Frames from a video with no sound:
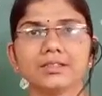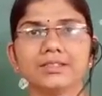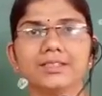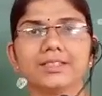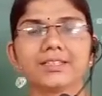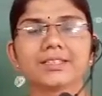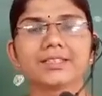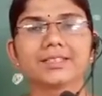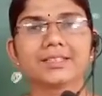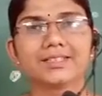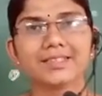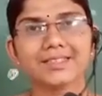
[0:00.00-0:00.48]

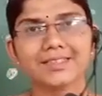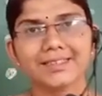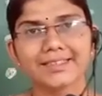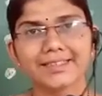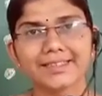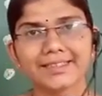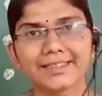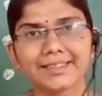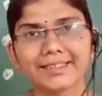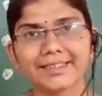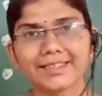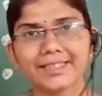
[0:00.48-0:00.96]

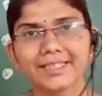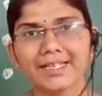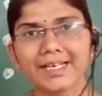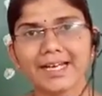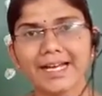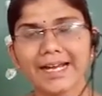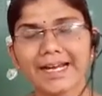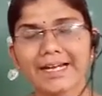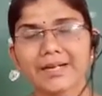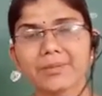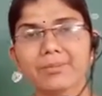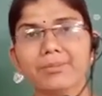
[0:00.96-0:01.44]
ductility
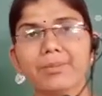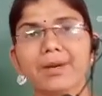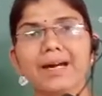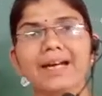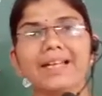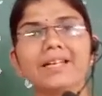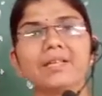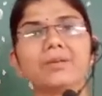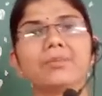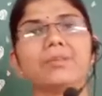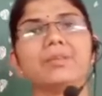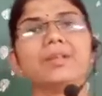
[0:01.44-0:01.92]
and
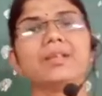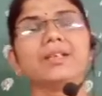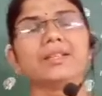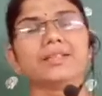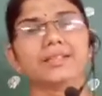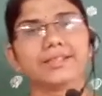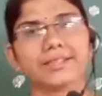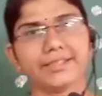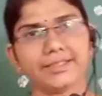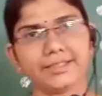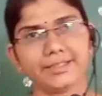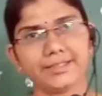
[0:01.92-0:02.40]

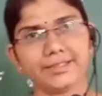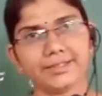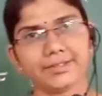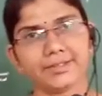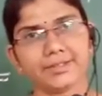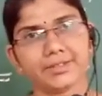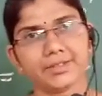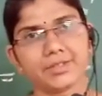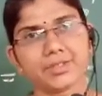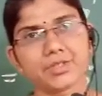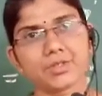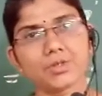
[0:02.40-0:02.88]
malleability.
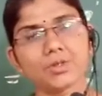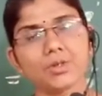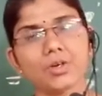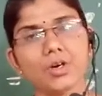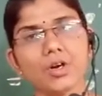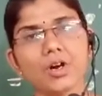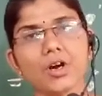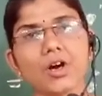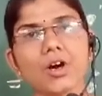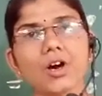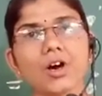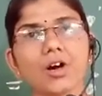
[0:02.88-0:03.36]

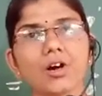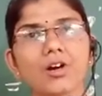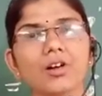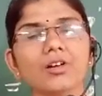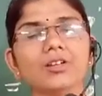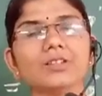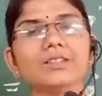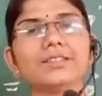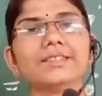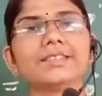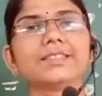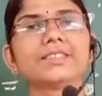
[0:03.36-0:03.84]
So
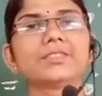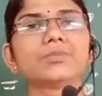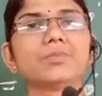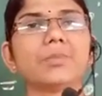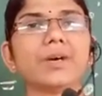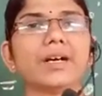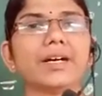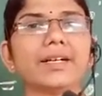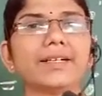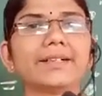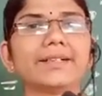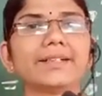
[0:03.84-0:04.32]
all these
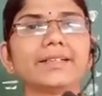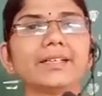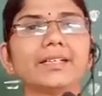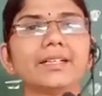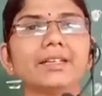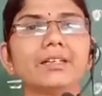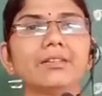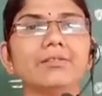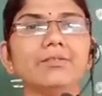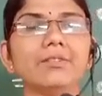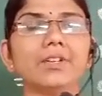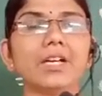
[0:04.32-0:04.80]
parts
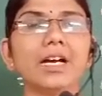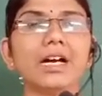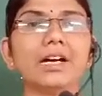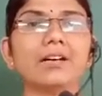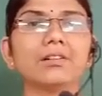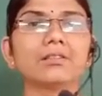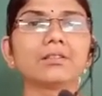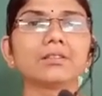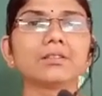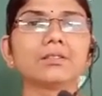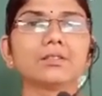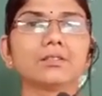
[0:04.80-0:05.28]
we
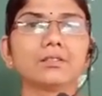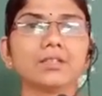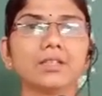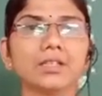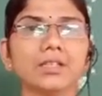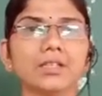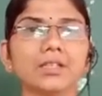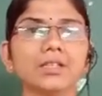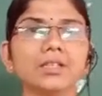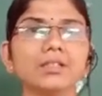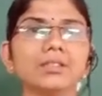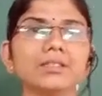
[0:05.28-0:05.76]
have
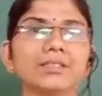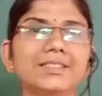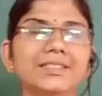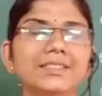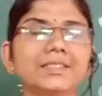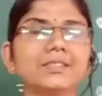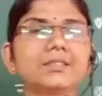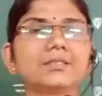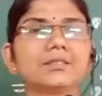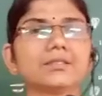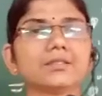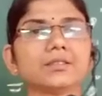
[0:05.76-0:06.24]

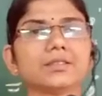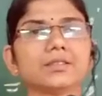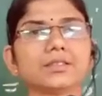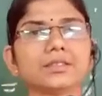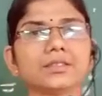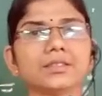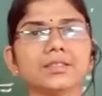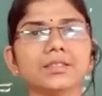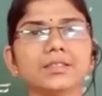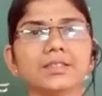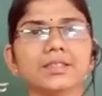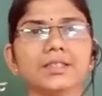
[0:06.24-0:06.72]
discussed
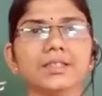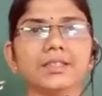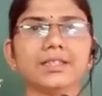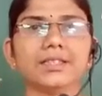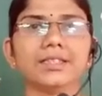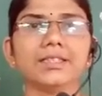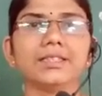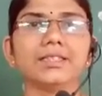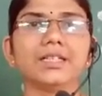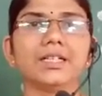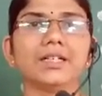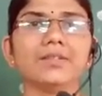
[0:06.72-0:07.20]

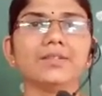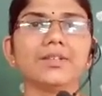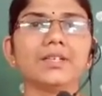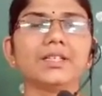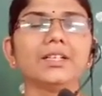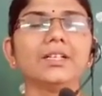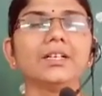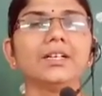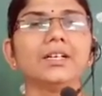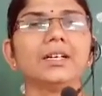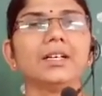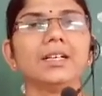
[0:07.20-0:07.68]
in
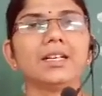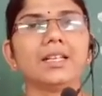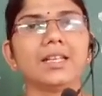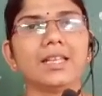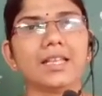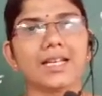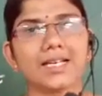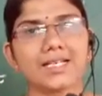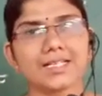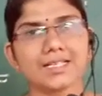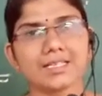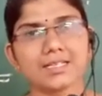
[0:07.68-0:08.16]
our
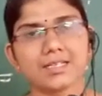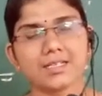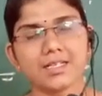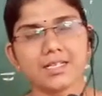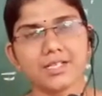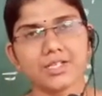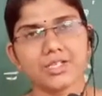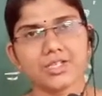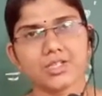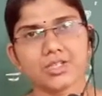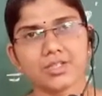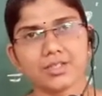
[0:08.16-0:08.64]
last
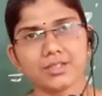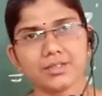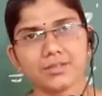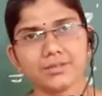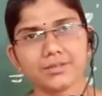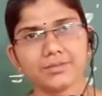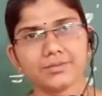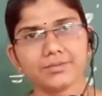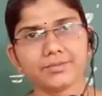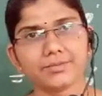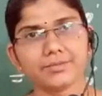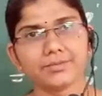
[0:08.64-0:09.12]
lecture.
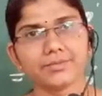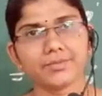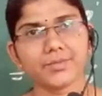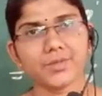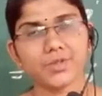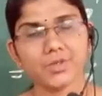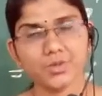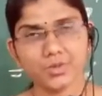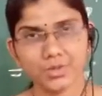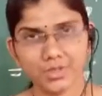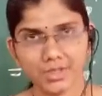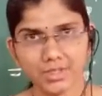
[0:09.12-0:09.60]

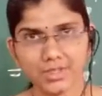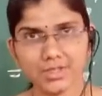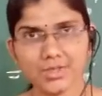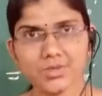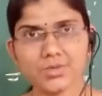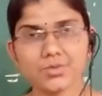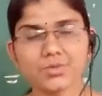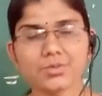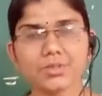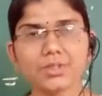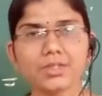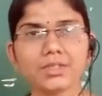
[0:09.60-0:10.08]
So dear
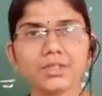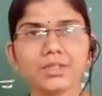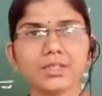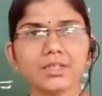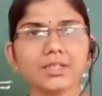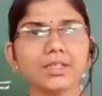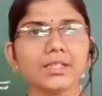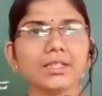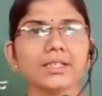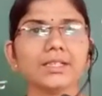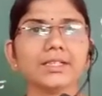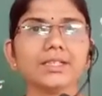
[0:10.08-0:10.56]
student,
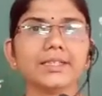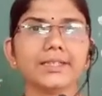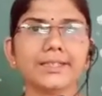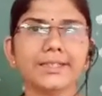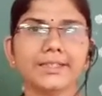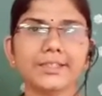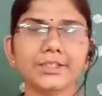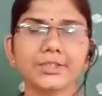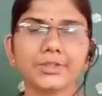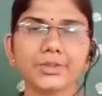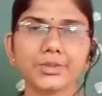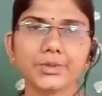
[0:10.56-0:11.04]

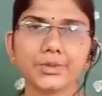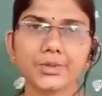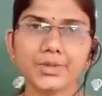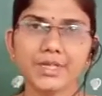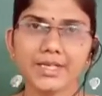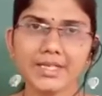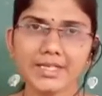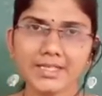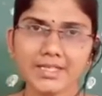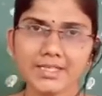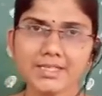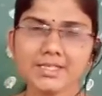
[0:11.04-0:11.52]
in
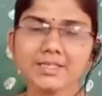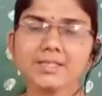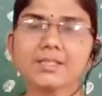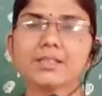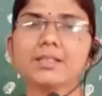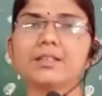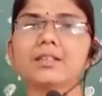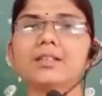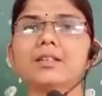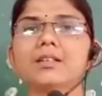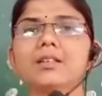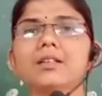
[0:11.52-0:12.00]
today's
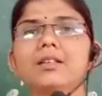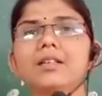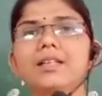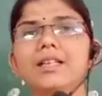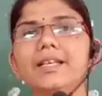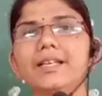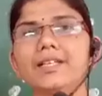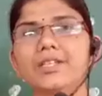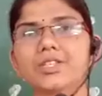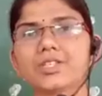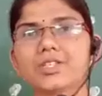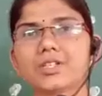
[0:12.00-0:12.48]

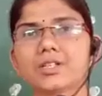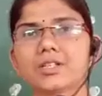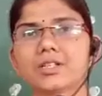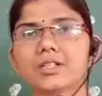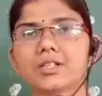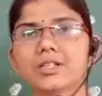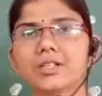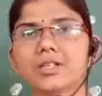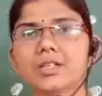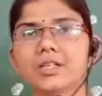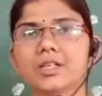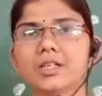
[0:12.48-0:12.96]
lecture
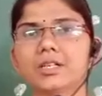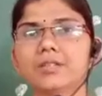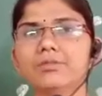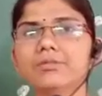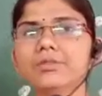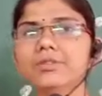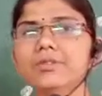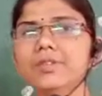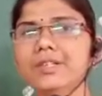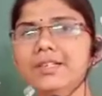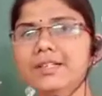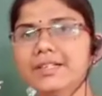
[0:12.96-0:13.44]

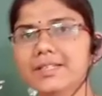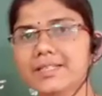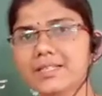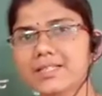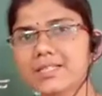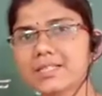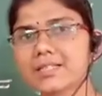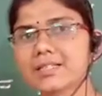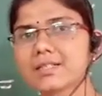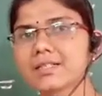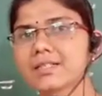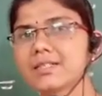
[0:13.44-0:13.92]
we will
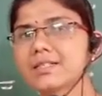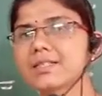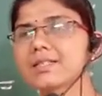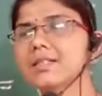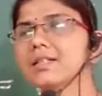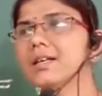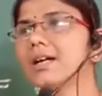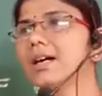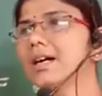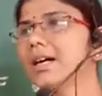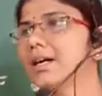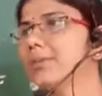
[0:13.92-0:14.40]
discuss
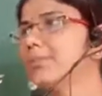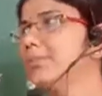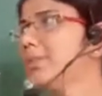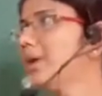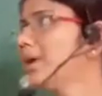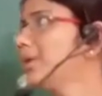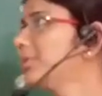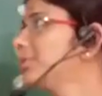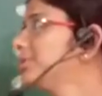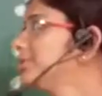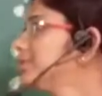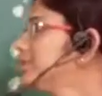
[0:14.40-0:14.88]
about